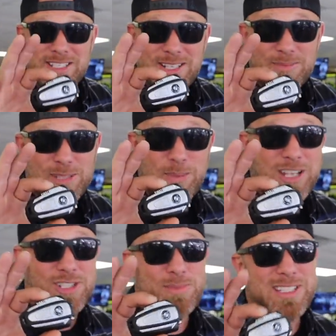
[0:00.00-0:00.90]
something
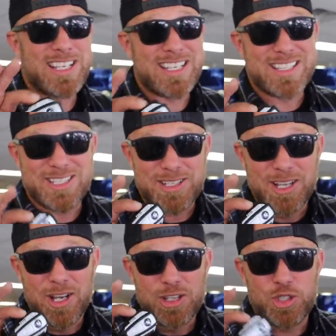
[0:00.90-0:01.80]
special. It means I get this
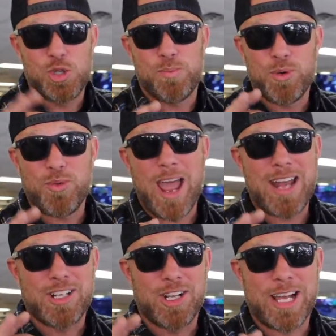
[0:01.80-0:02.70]
super
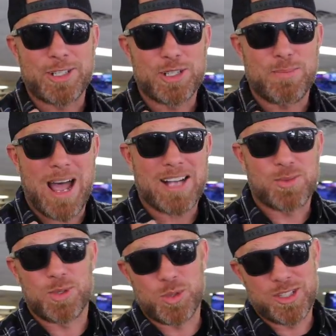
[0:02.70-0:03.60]
rad collector's box,
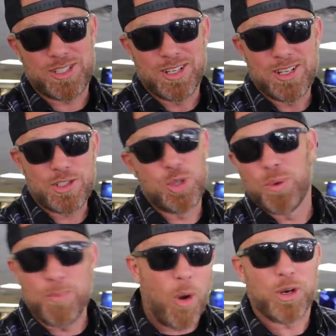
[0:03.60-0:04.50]
which was super
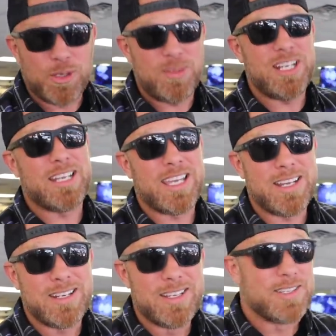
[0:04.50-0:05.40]
important to me to
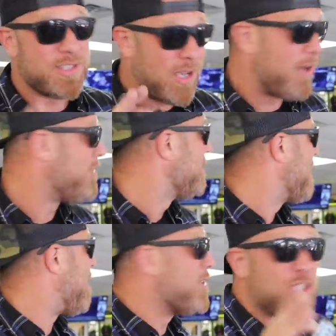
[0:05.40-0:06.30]
get. So
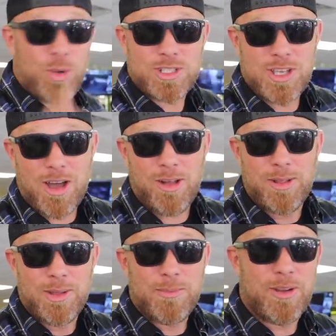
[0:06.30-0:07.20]
I want to show it to y'all,
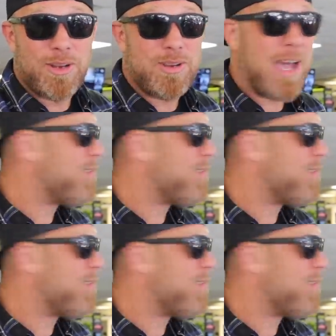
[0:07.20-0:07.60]
but I